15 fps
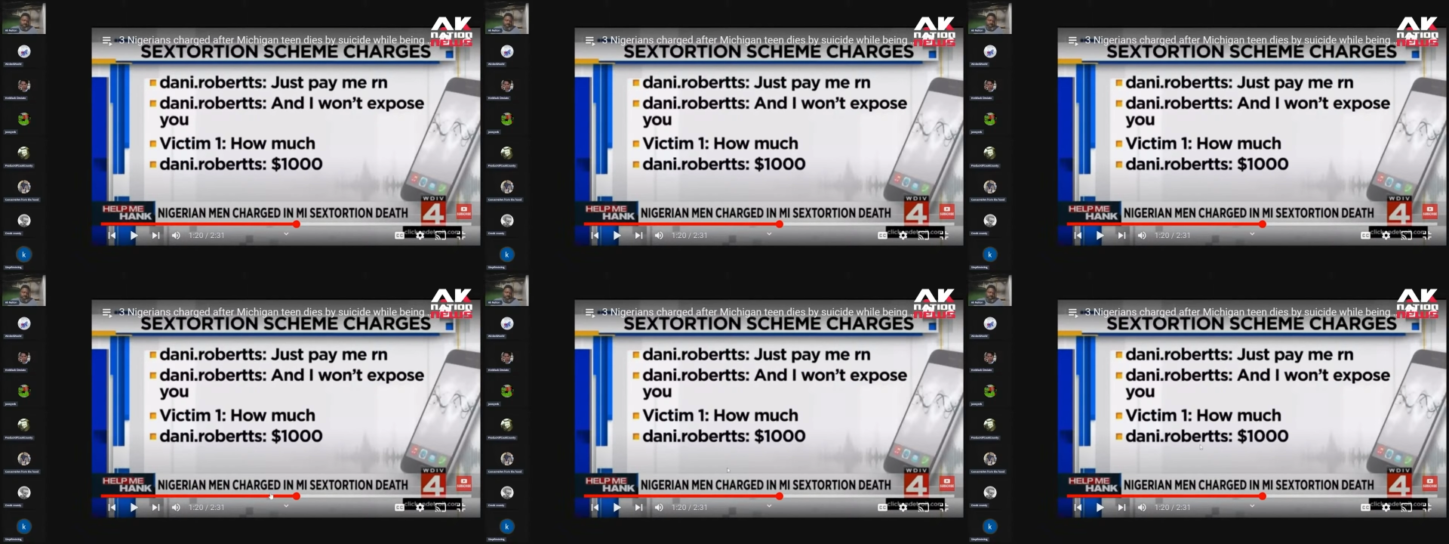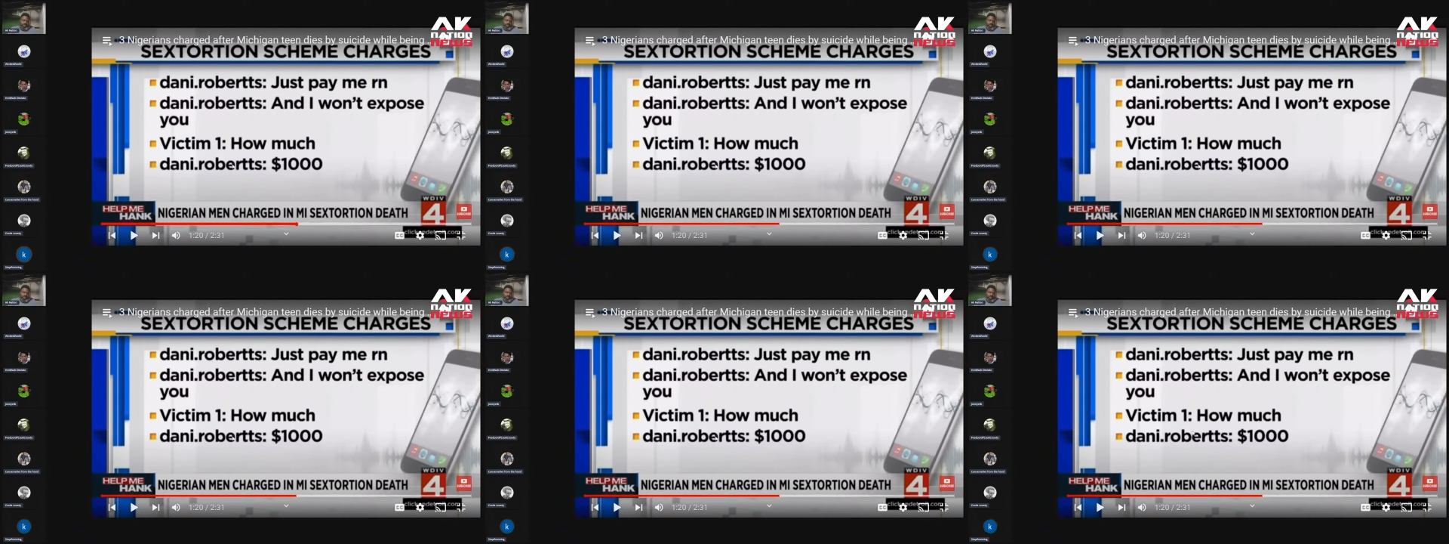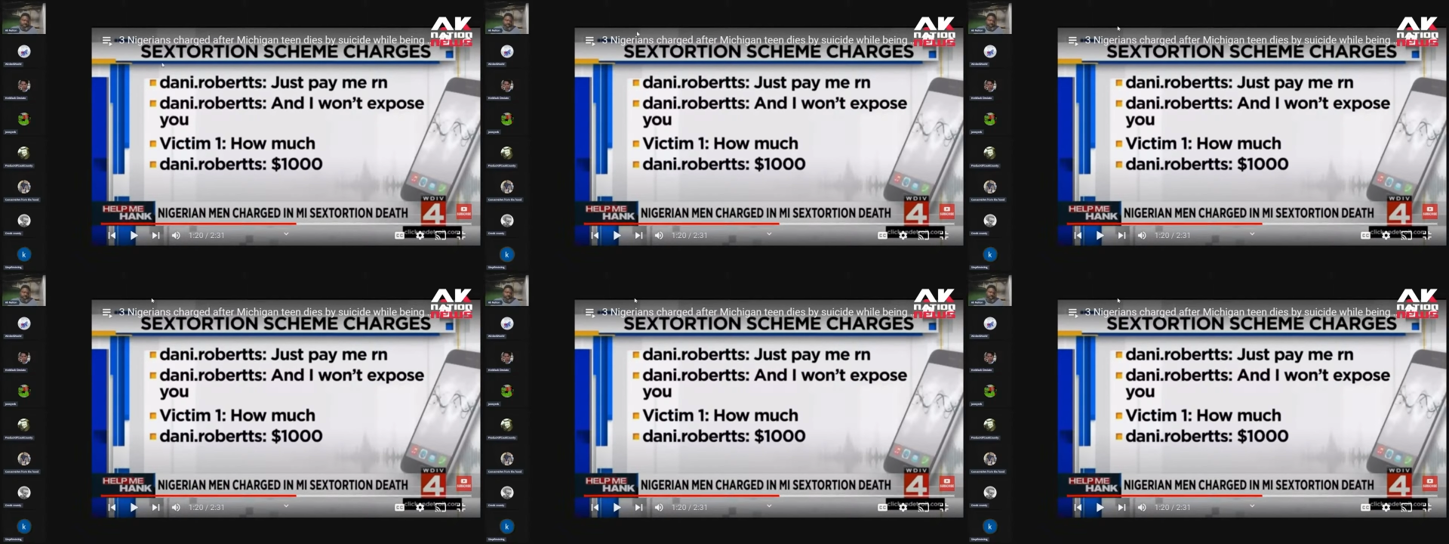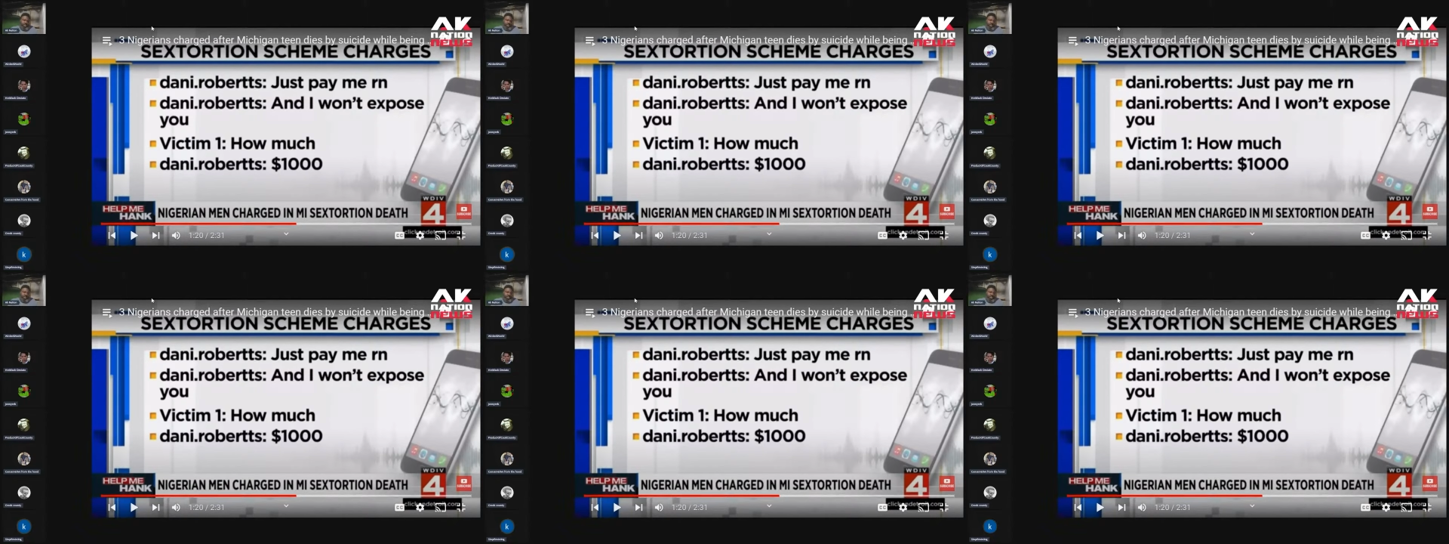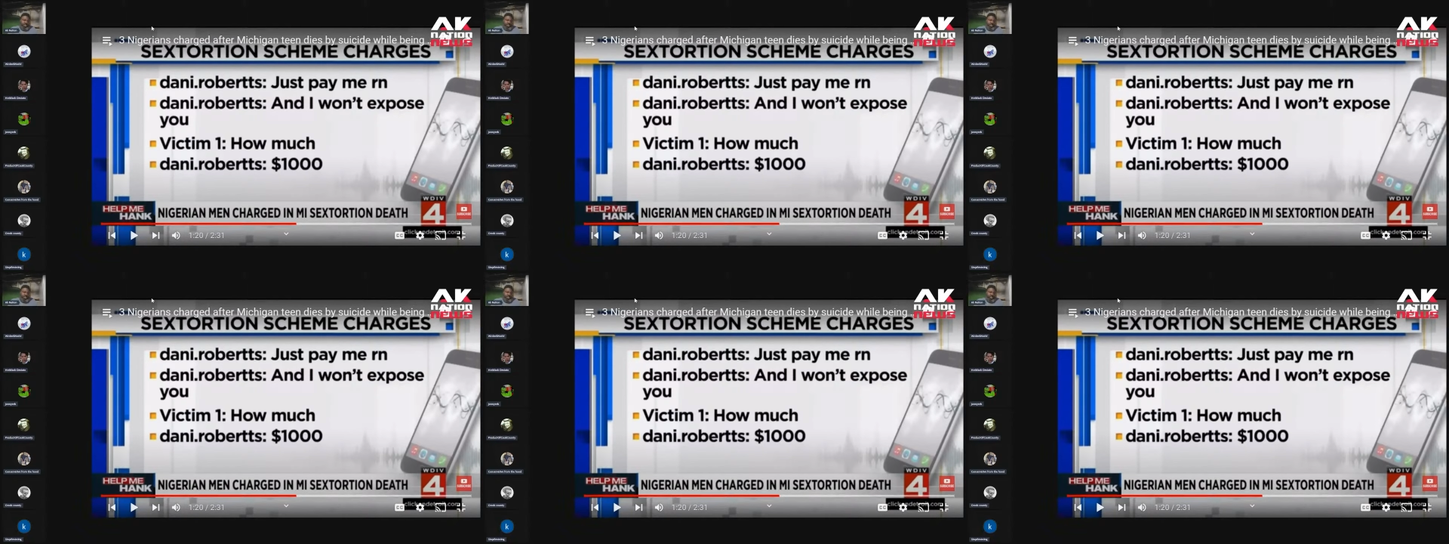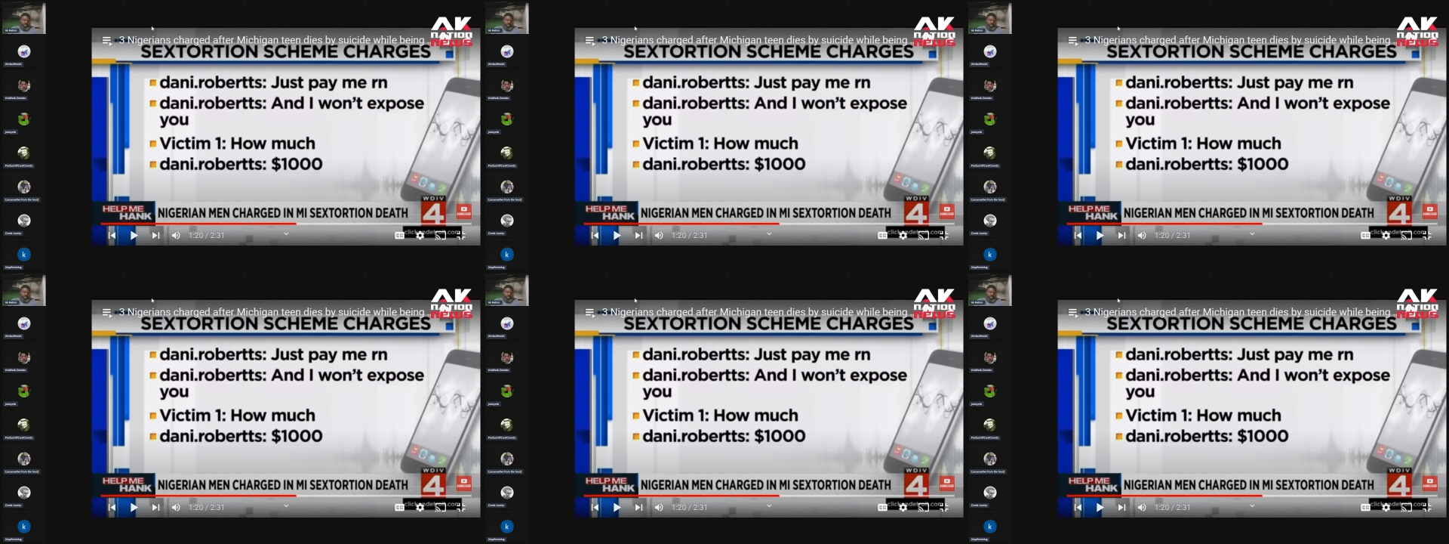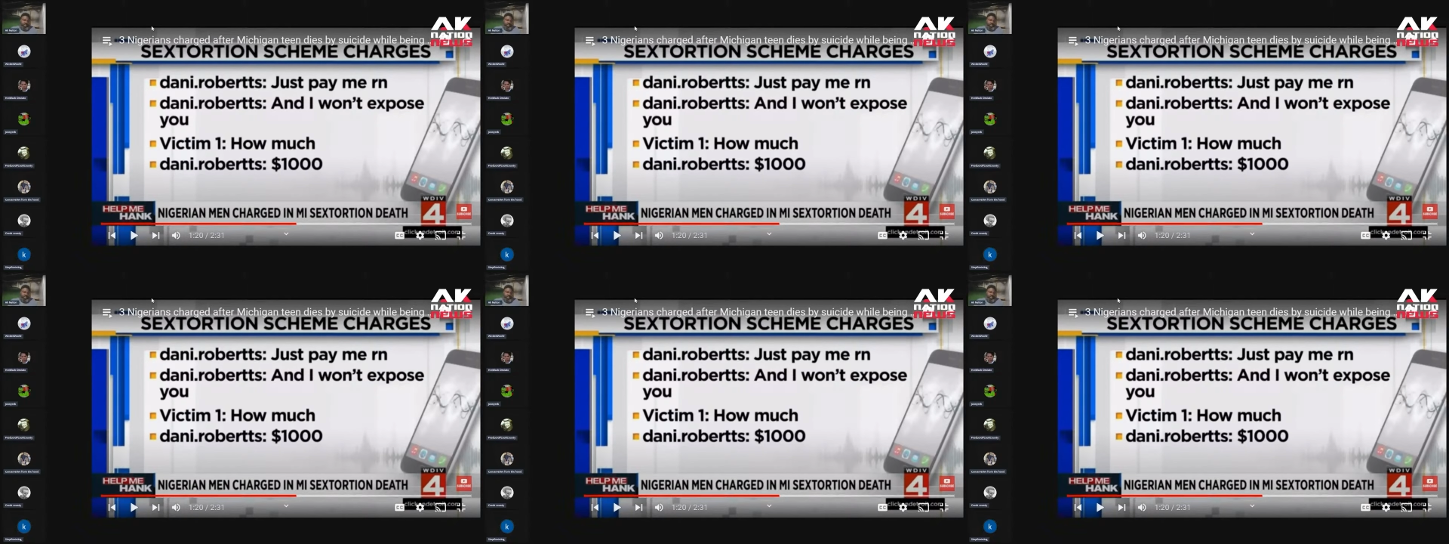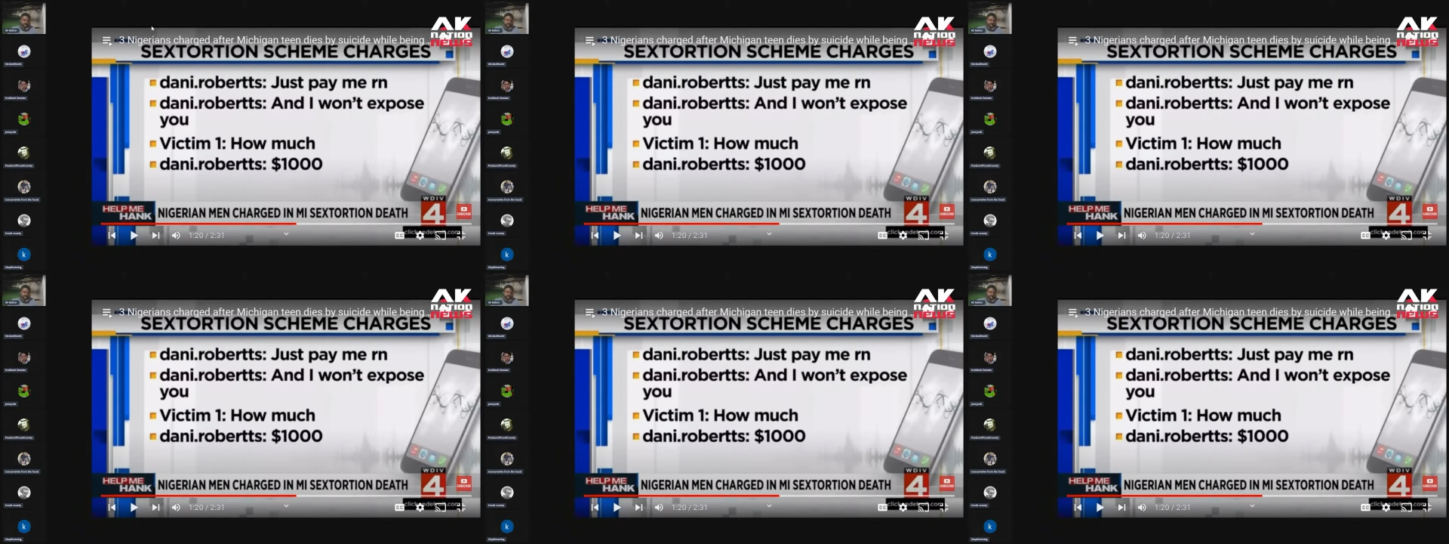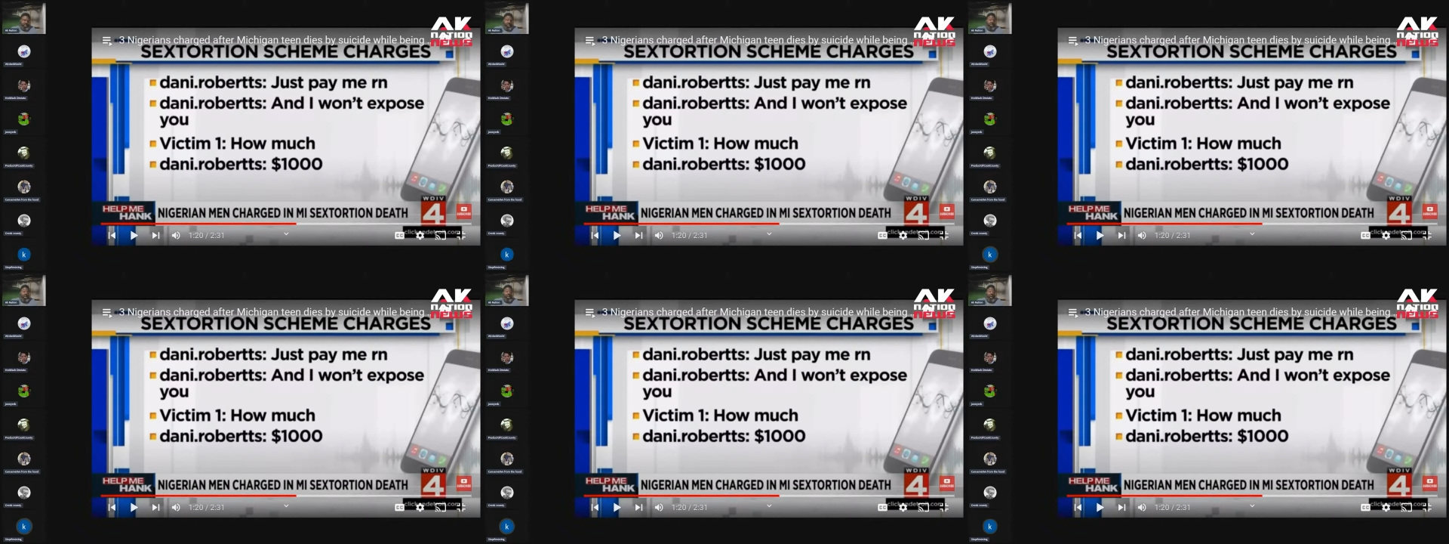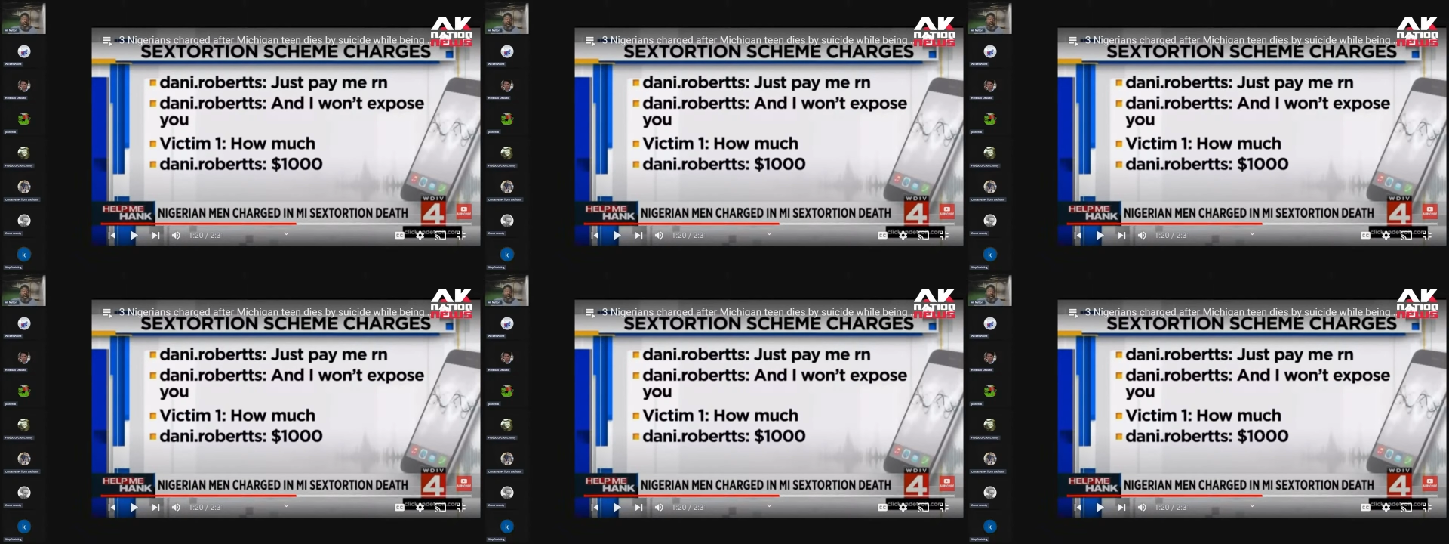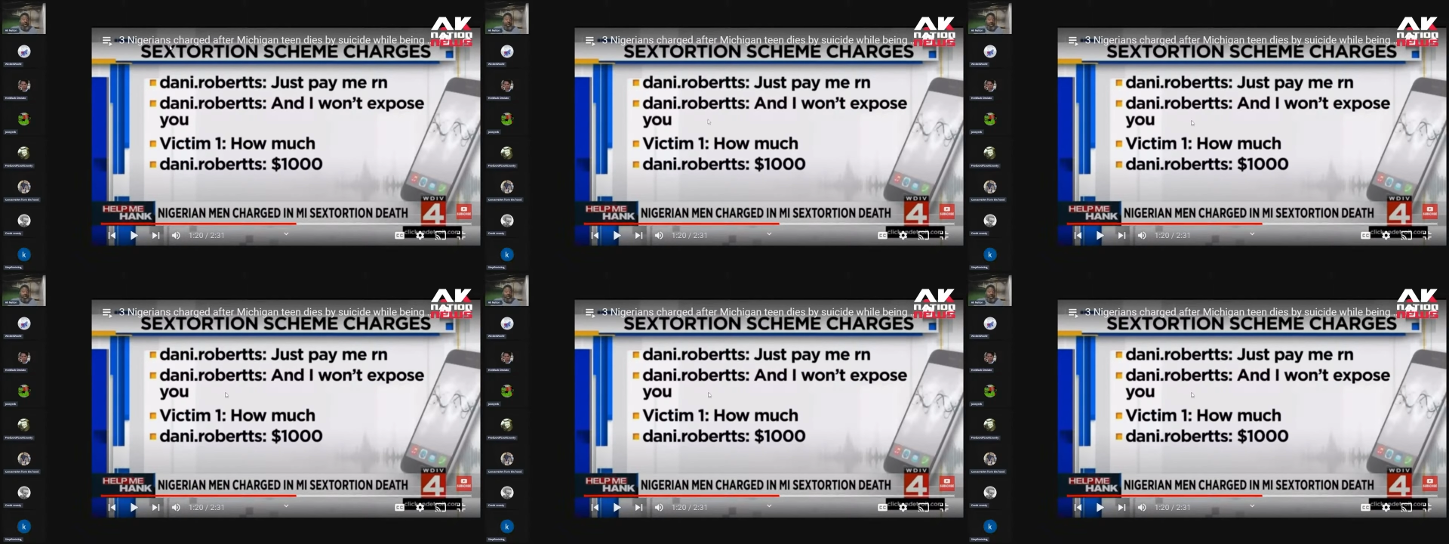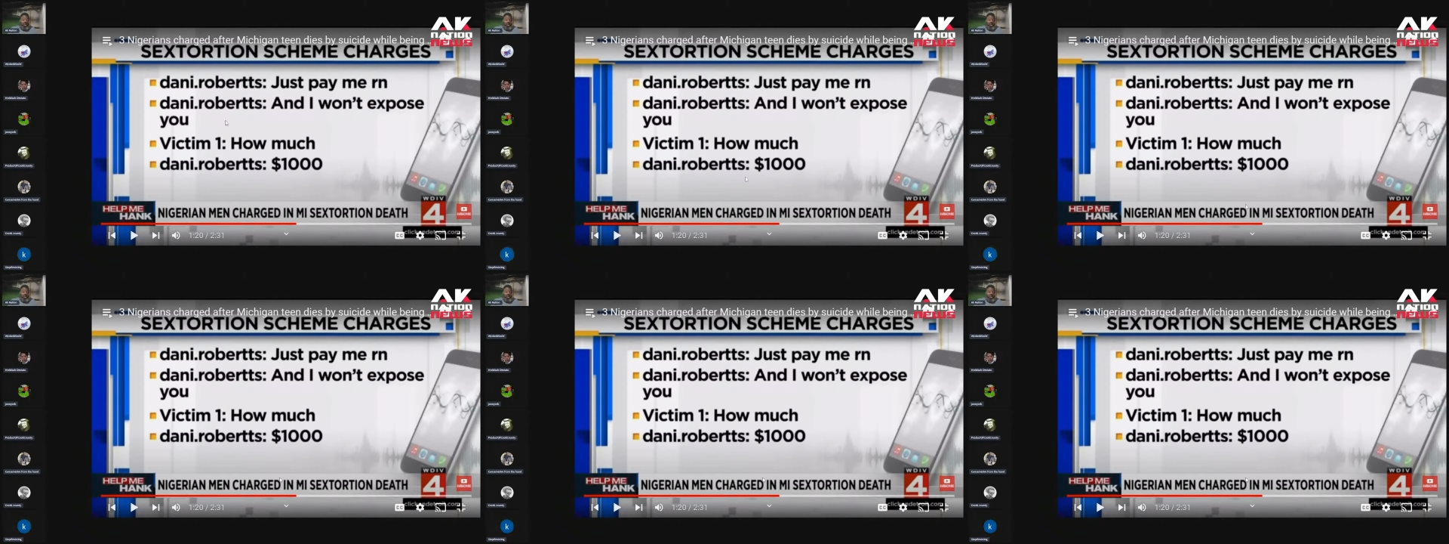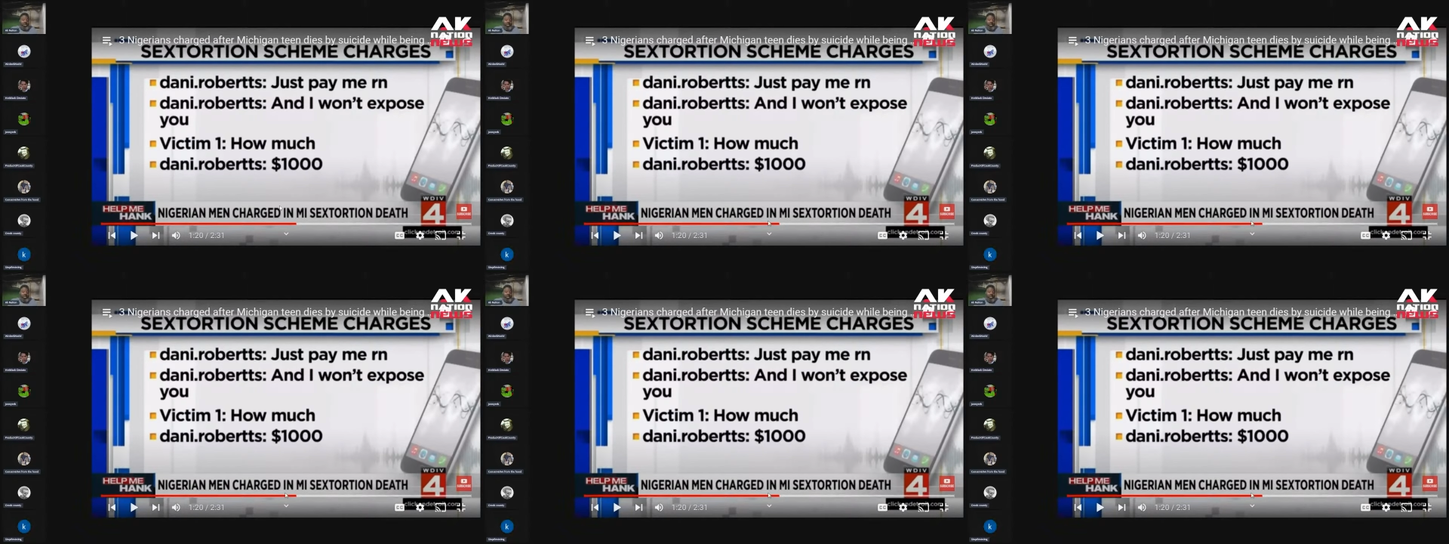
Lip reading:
(no speaker visible)